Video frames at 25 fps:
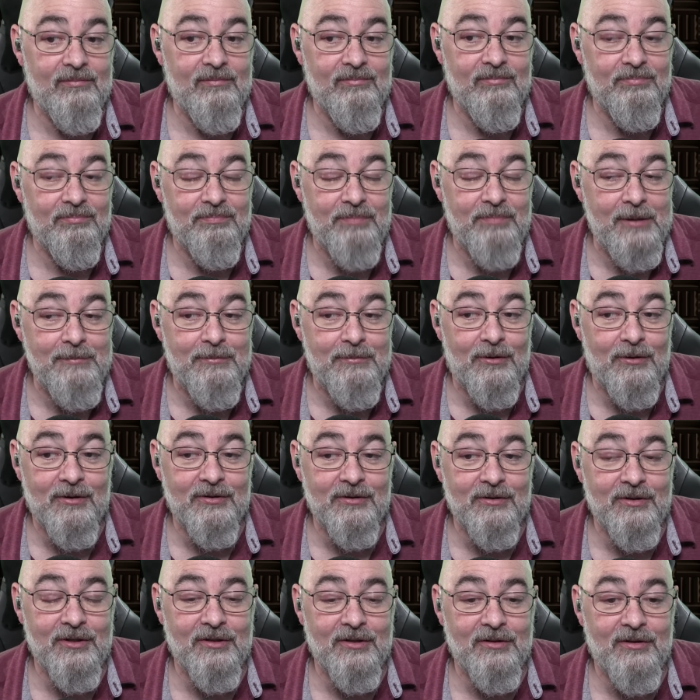people aren't
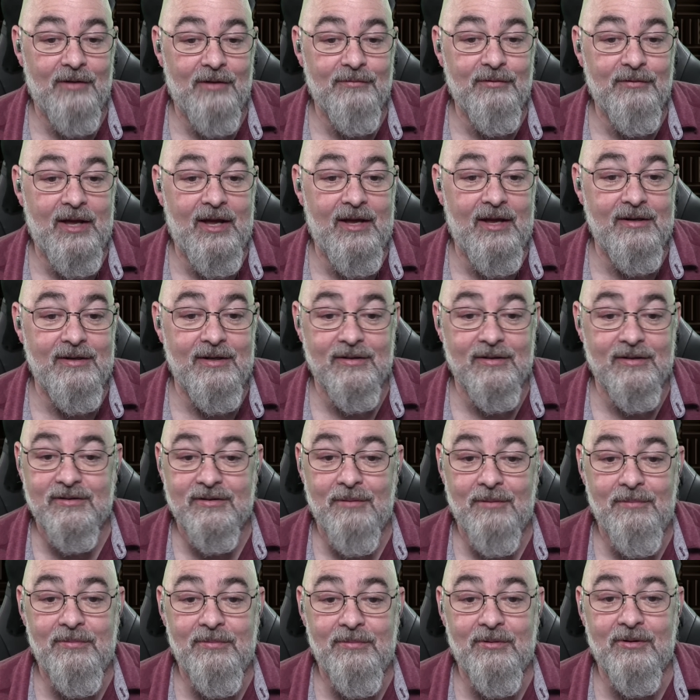going to love candy, and
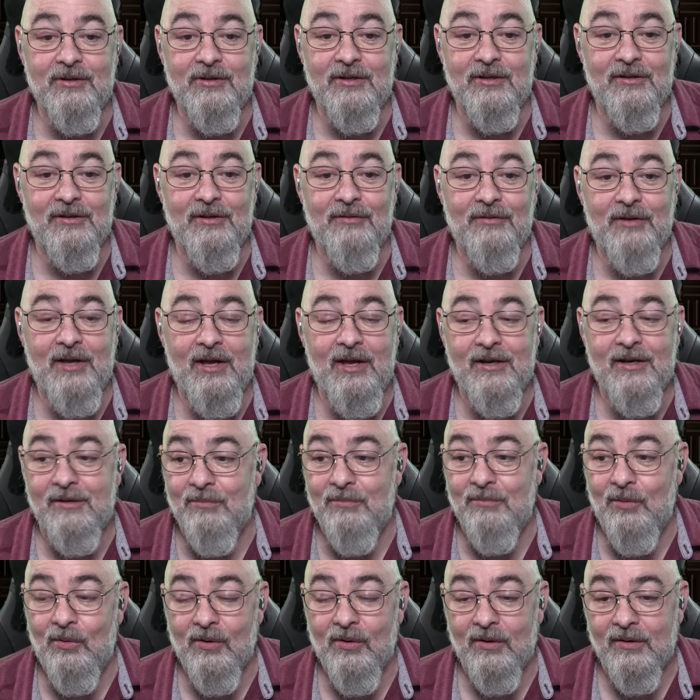some people aren't going to love candy
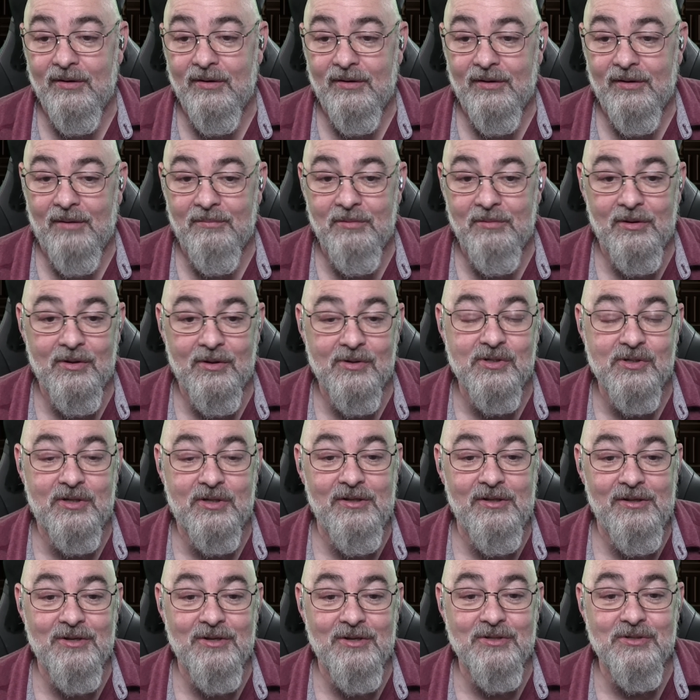more. I mean,
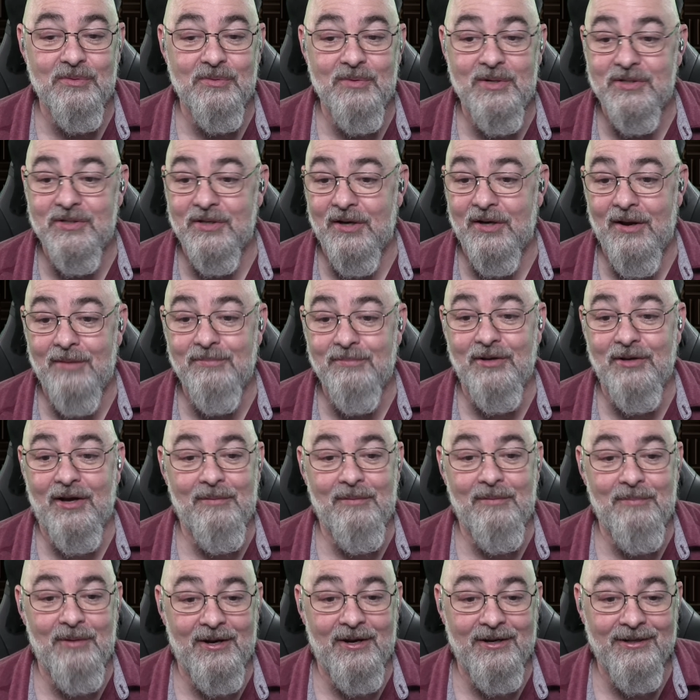there's a reason I'm
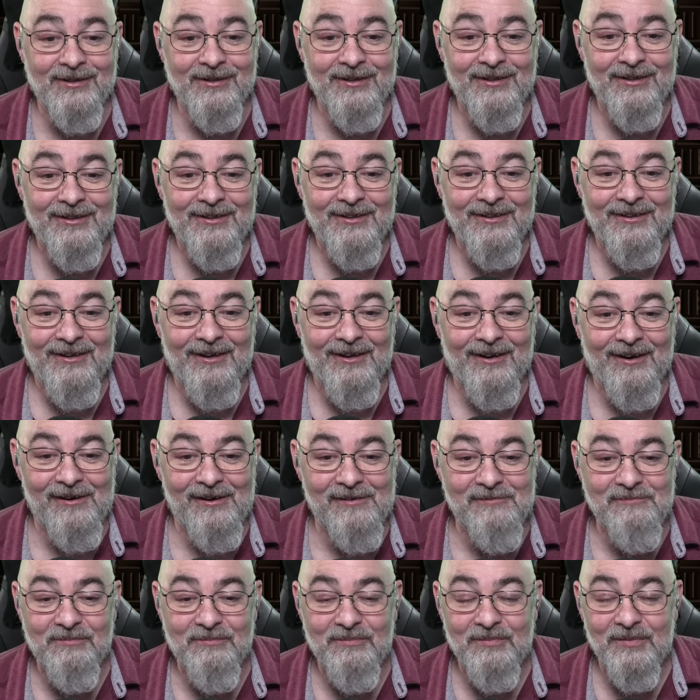diabetic,
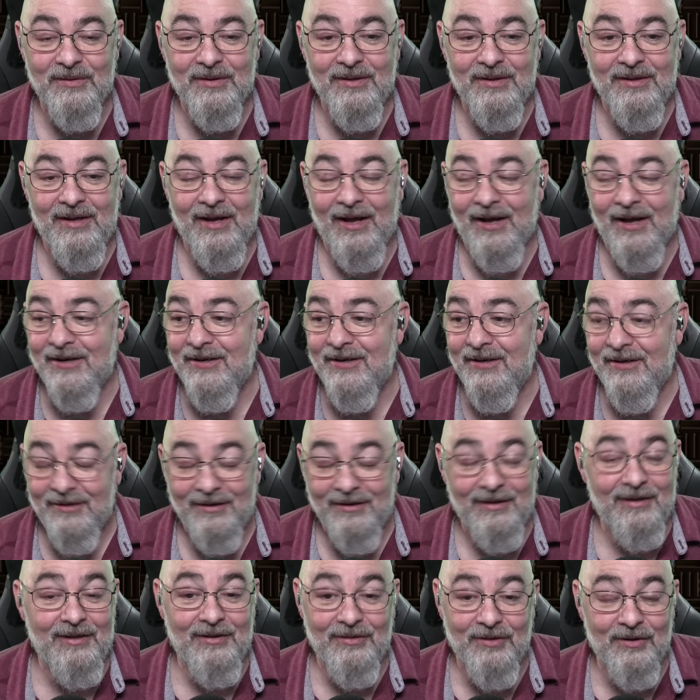and
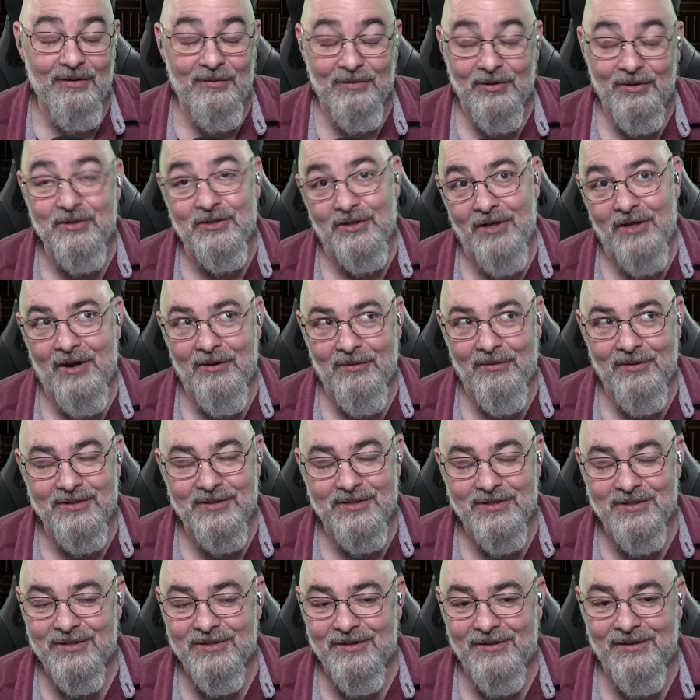there's a lot of
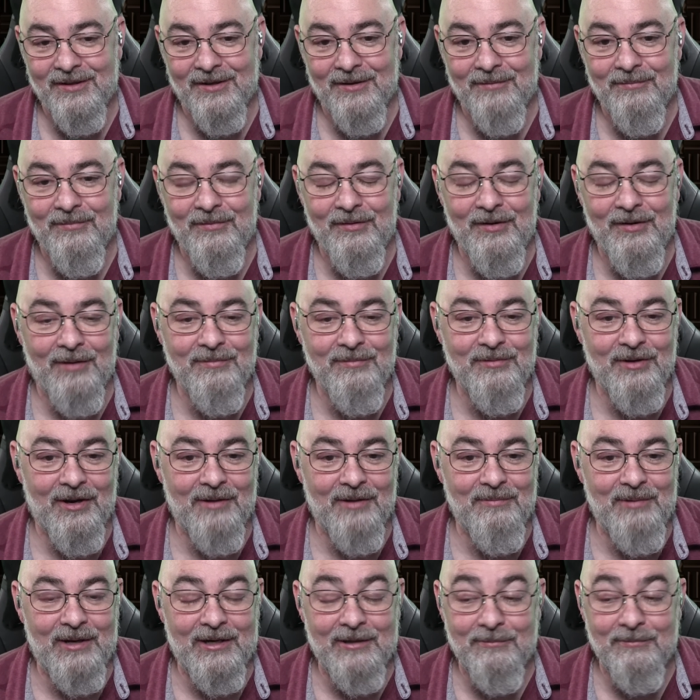reasons that I'm
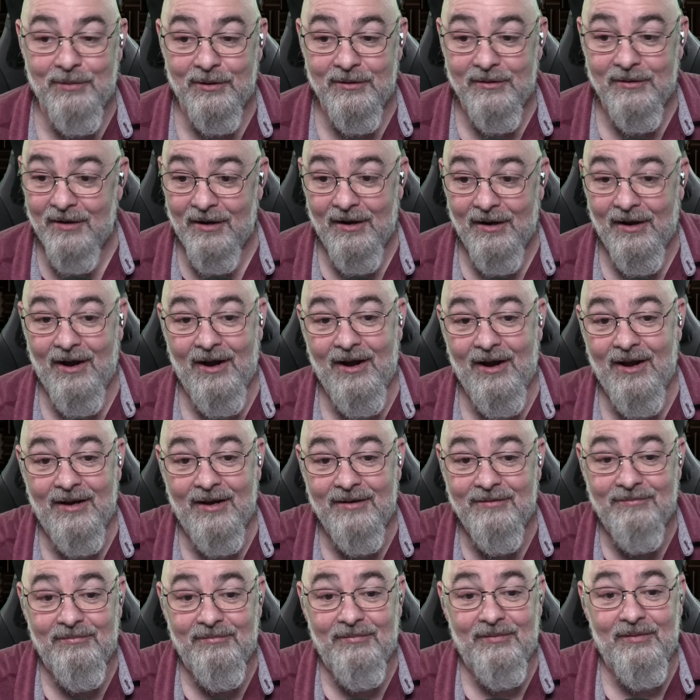diabetic, but I
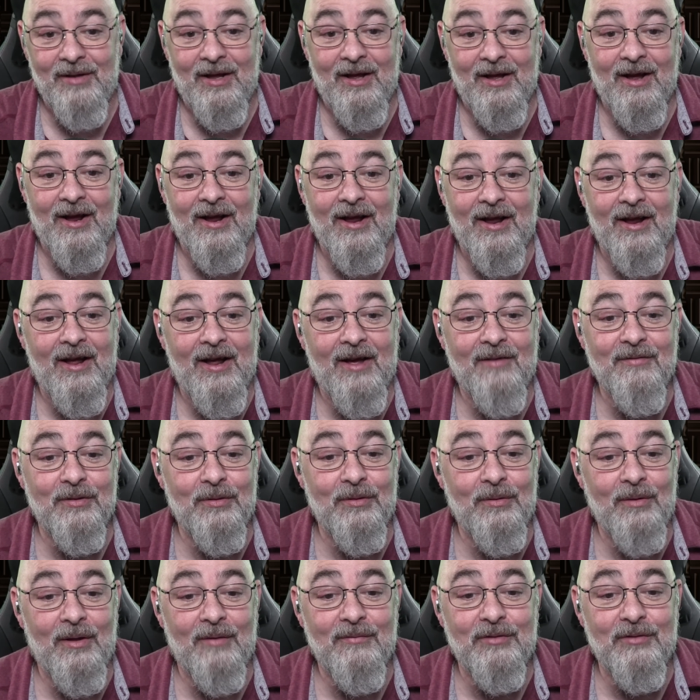have
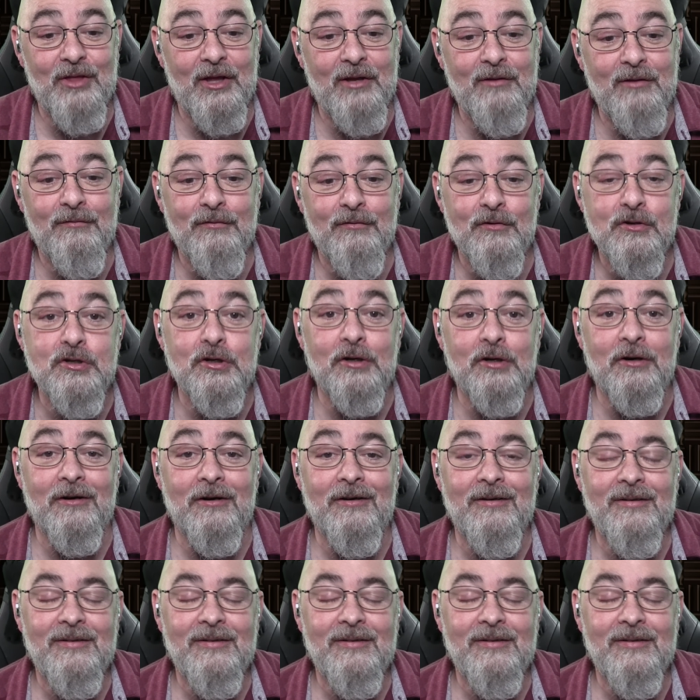a thing for sugar.